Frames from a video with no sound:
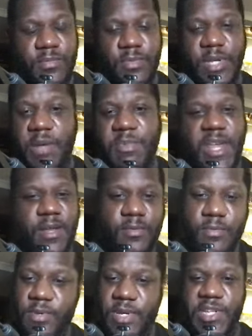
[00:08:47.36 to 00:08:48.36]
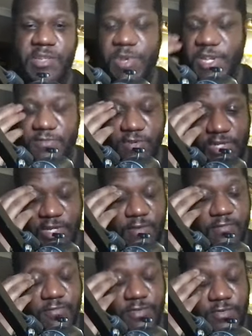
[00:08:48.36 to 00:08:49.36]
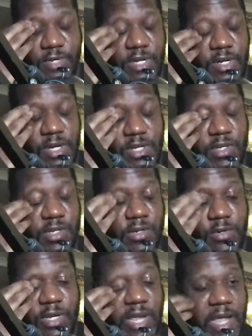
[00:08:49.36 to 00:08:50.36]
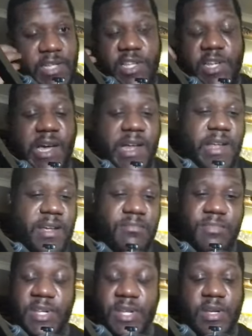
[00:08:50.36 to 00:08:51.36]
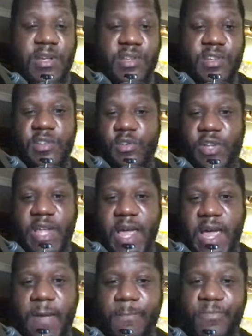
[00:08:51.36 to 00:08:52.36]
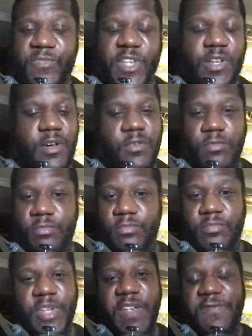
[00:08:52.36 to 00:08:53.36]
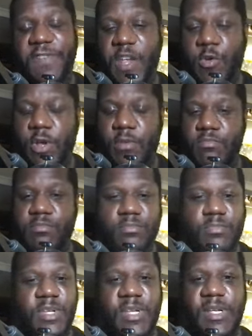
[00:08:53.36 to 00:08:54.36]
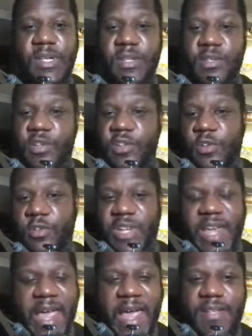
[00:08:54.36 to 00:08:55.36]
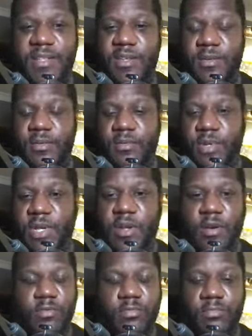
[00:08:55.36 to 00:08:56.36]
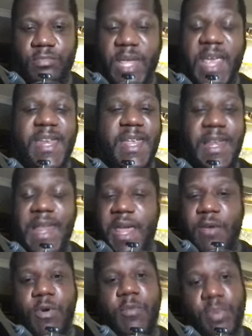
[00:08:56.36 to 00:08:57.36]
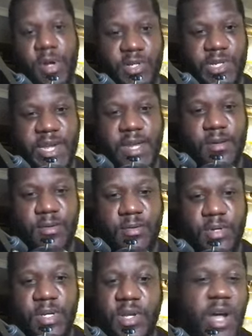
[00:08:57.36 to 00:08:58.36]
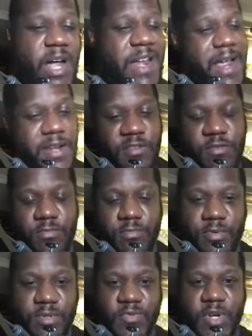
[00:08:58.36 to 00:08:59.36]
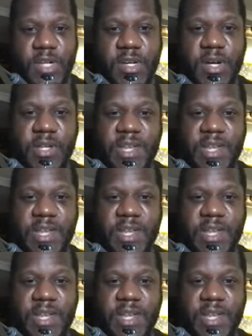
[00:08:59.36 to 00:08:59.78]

I mean, it speaks for itself. All right, guys, just look at Solana. Just look at, you know, Ethereum. Just look at, you know, any layer 1 blockchain. Cardano. All right, guys.